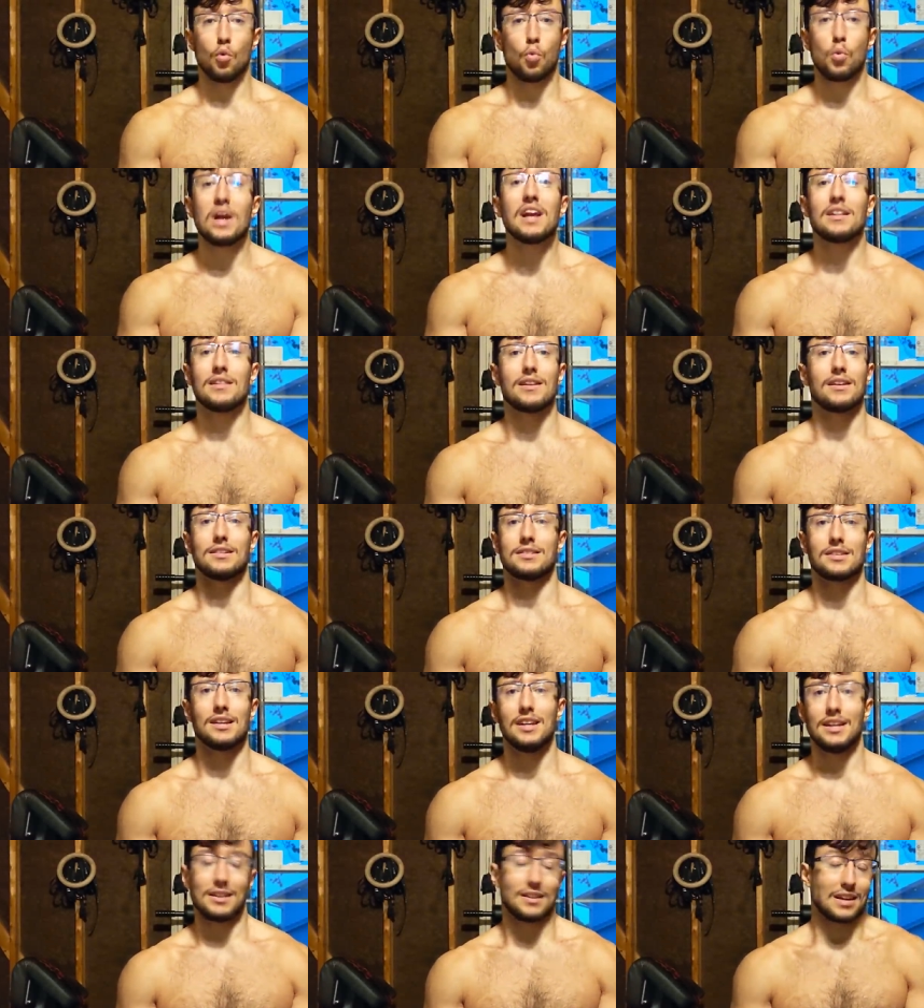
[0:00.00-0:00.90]

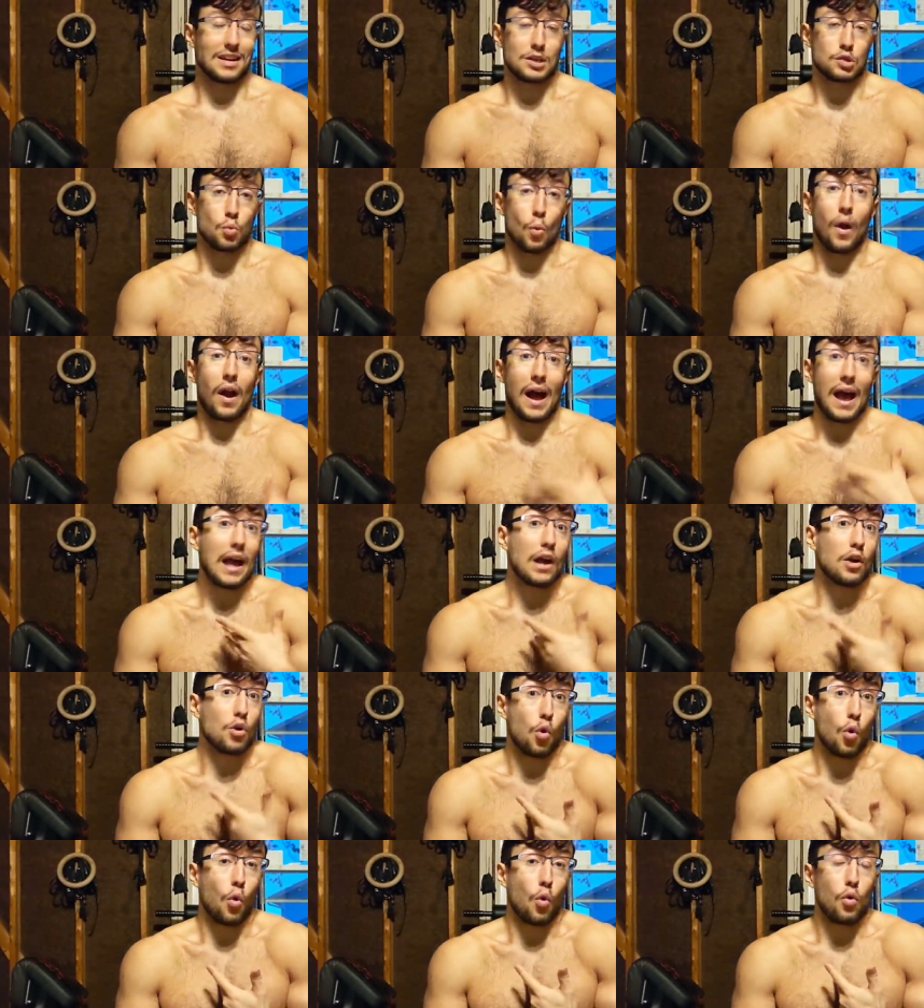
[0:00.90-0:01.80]
weakness. That is what
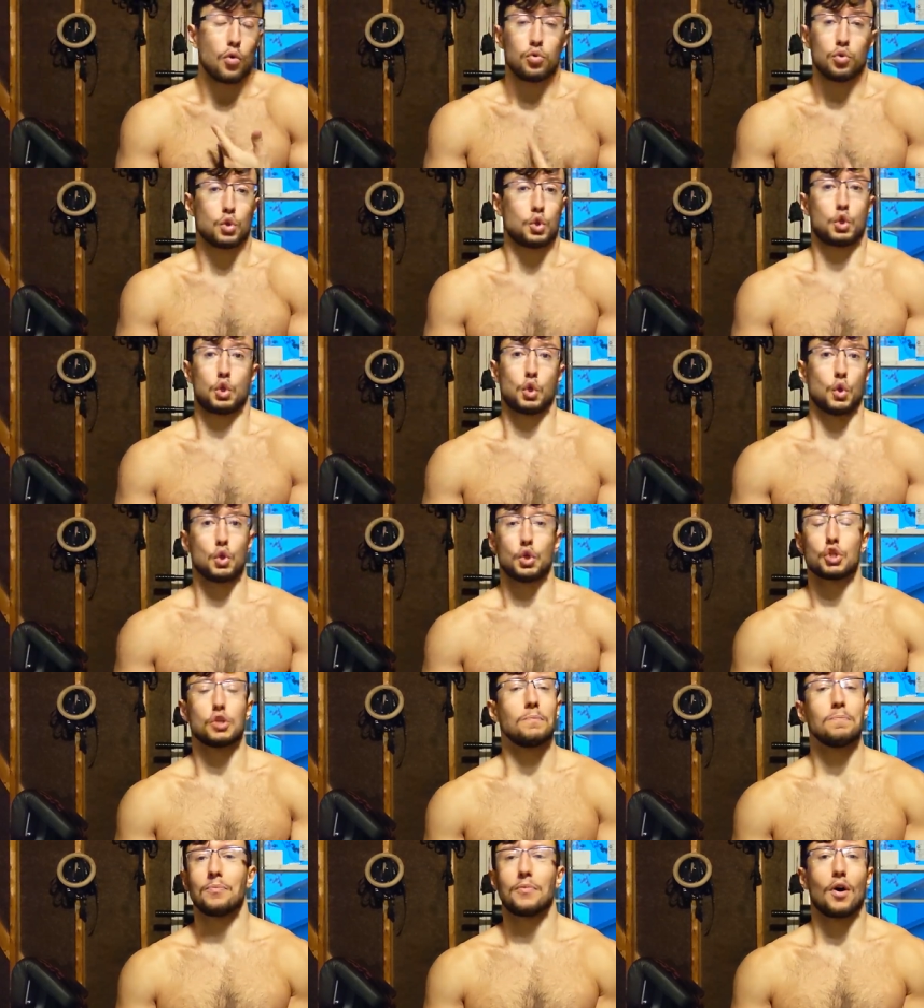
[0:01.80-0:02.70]
I call the
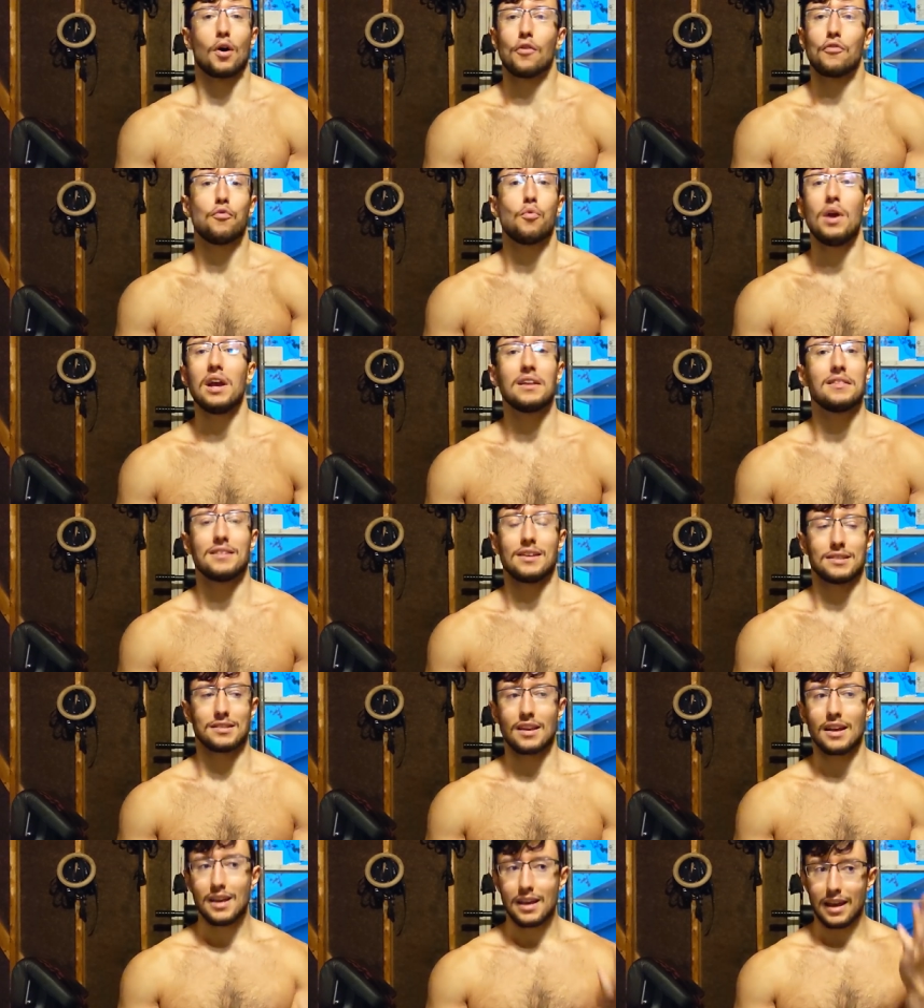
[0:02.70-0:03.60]
church of
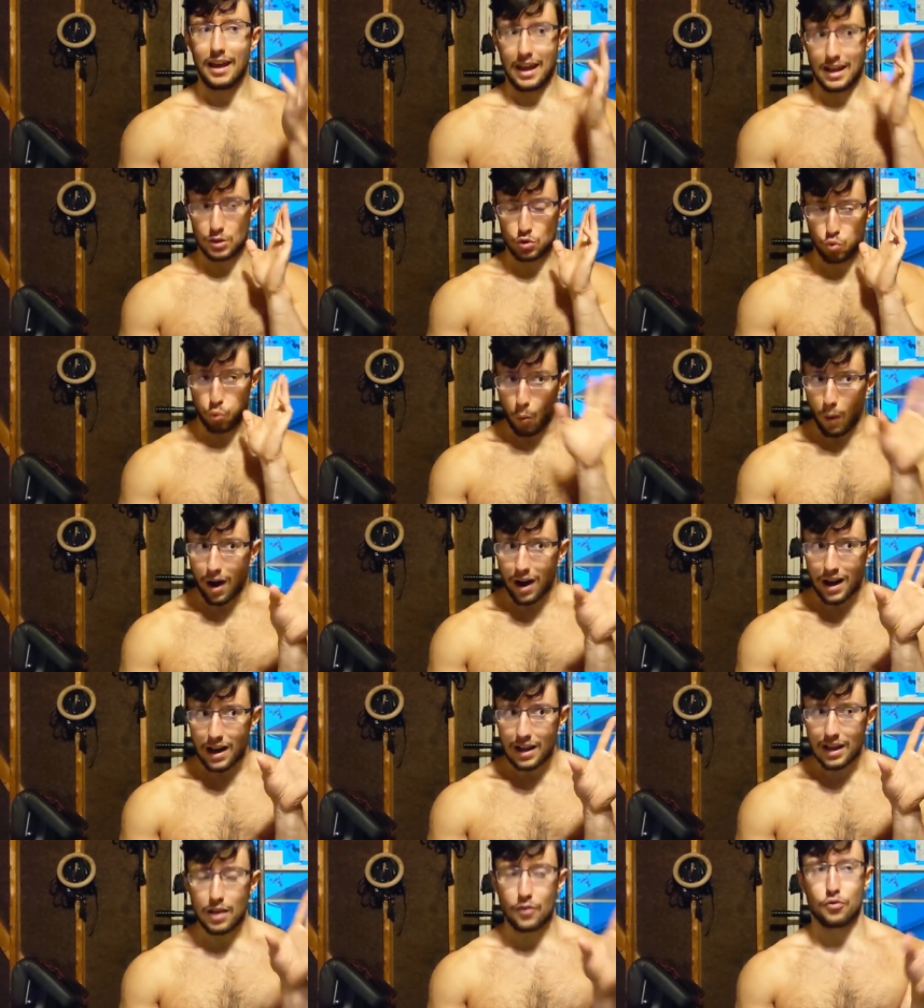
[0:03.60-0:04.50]
weakness. It's
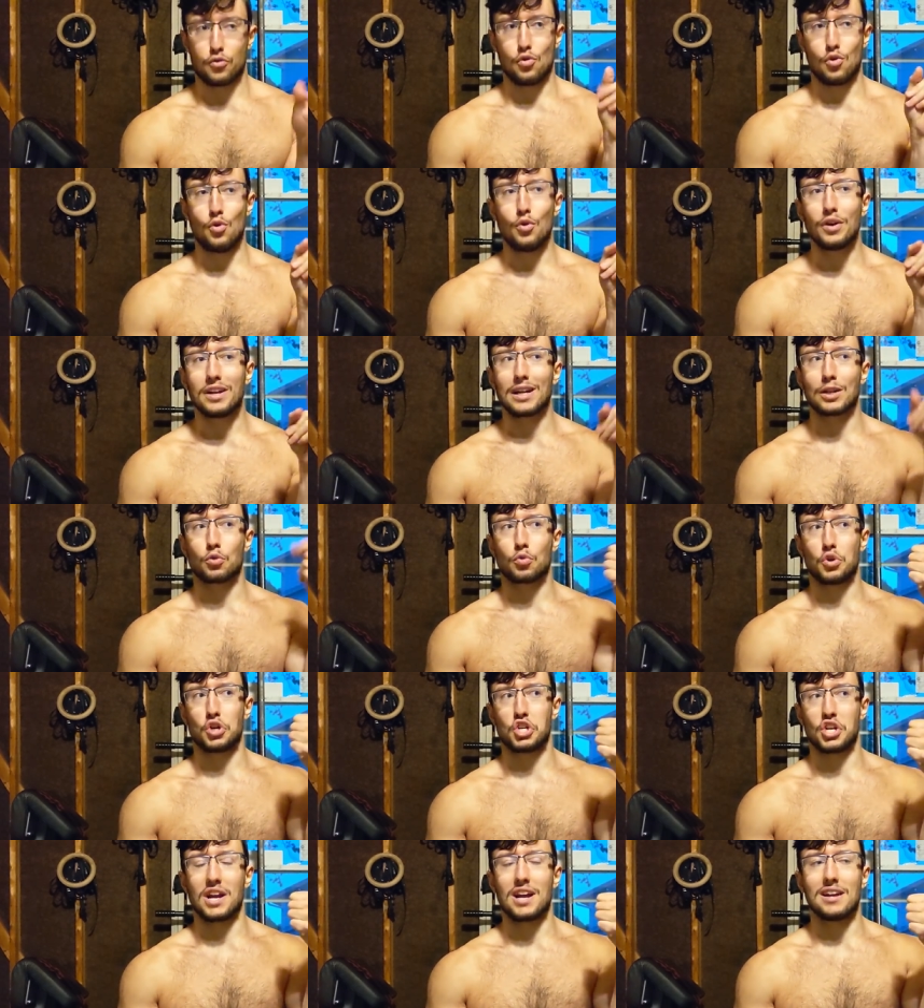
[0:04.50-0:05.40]
why, if you look at
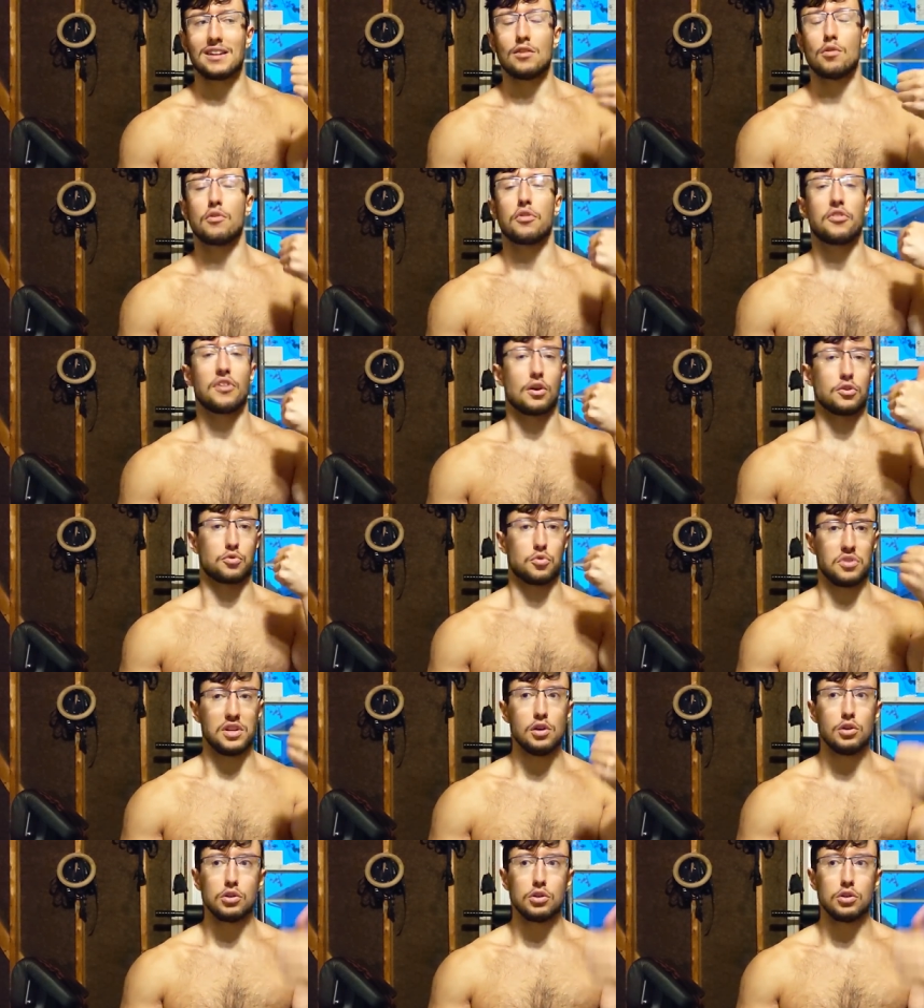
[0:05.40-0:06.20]
Christianity 1,000